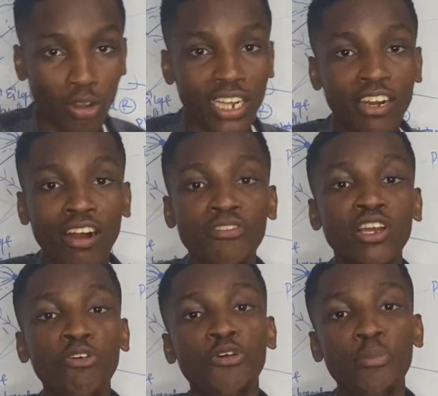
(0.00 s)
or the
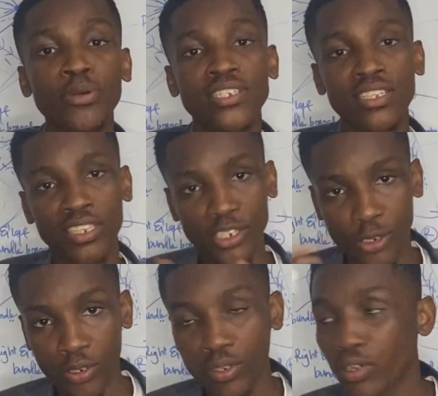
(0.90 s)
graphical
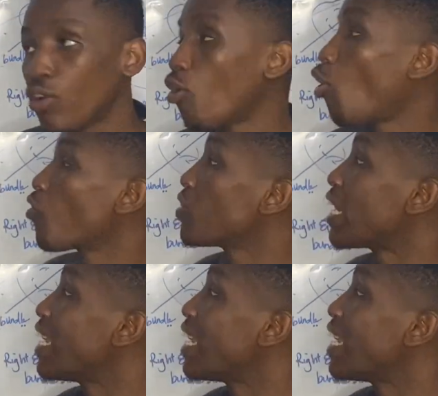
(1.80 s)
representation of the